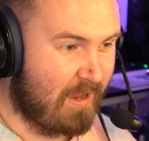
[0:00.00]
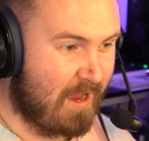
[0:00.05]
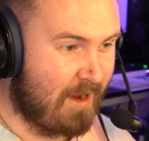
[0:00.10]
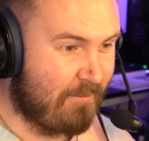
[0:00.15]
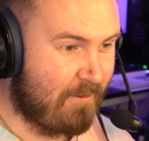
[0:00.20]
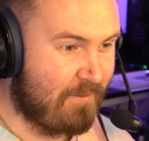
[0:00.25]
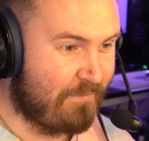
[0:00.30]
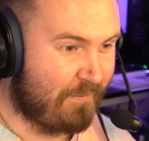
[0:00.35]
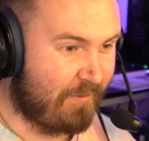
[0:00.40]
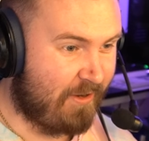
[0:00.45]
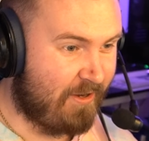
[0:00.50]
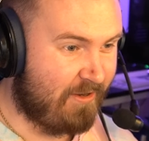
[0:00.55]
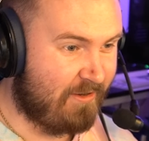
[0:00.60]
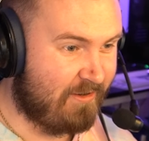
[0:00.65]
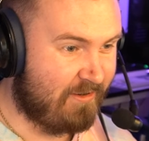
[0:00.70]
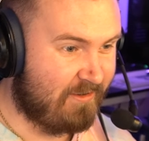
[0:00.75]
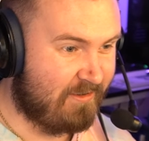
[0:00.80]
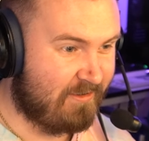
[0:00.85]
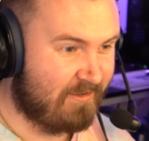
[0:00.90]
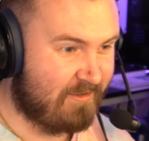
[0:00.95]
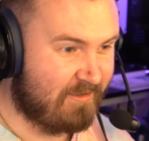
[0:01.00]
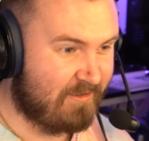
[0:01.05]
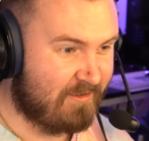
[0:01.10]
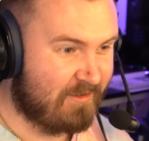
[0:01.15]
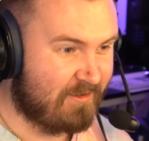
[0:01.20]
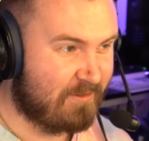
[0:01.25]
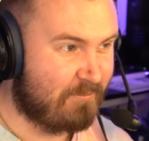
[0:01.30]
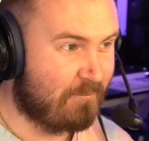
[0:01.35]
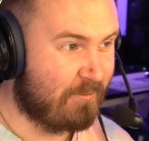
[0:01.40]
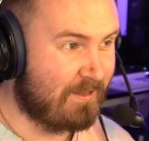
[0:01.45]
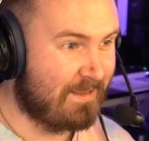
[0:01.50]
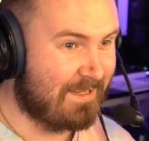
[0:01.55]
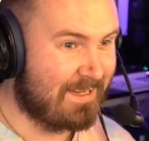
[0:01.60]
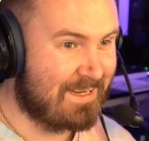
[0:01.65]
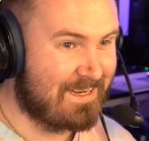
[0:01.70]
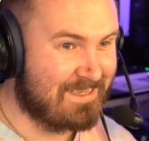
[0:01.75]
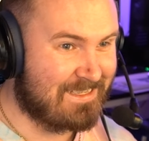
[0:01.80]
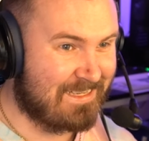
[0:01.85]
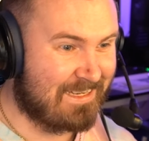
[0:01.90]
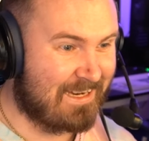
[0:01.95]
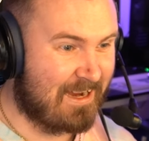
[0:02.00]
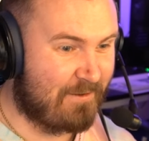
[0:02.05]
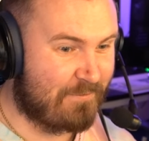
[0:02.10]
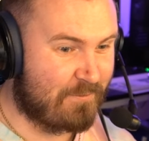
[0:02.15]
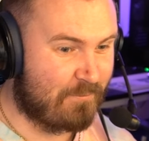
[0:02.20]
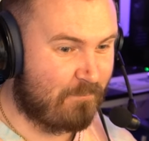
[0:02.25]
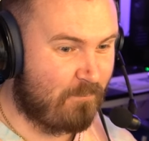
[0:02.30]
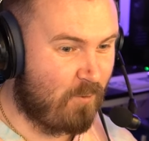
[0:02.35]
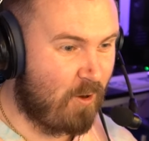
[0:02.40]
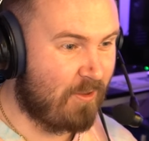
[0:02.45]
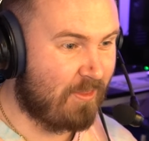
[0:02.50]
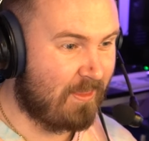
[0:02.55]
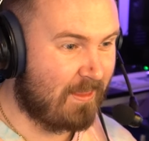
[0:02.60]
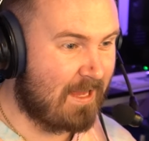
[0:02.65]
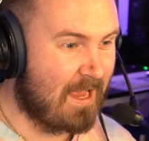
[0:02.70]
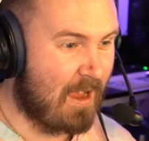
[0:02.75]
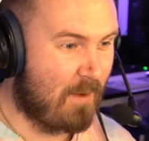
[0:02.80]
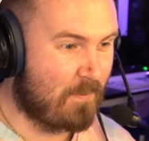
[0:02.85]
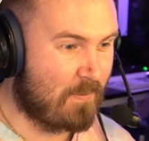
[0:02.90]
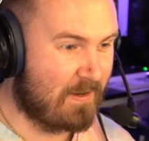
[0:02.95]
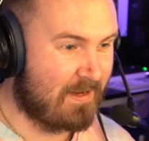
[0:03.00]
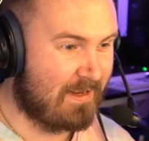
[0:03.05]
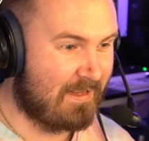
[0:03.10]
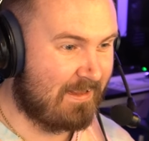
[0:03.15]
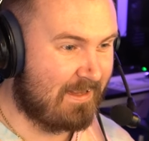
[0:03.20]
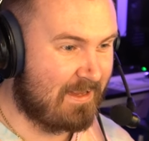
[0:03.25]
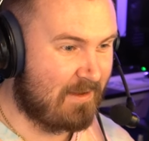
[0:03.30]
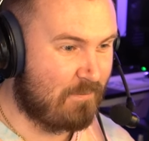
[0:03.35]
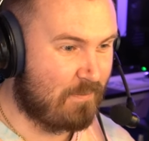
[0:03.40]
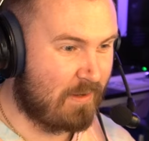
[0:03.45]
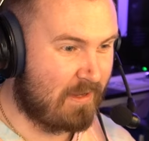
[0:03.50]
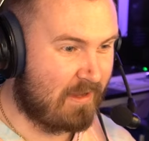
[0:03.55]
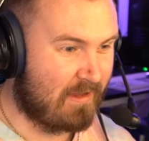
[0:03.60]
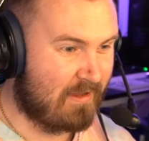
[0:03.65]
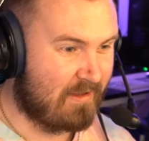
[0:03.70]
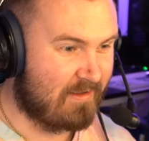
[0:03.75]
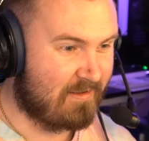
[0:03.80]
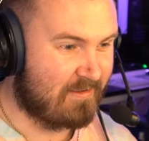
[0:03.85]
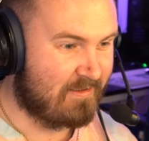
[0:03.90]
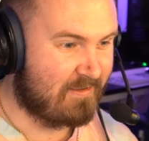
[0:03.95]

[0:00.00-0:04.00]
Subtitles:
However, we're leading after one lap in Elite B.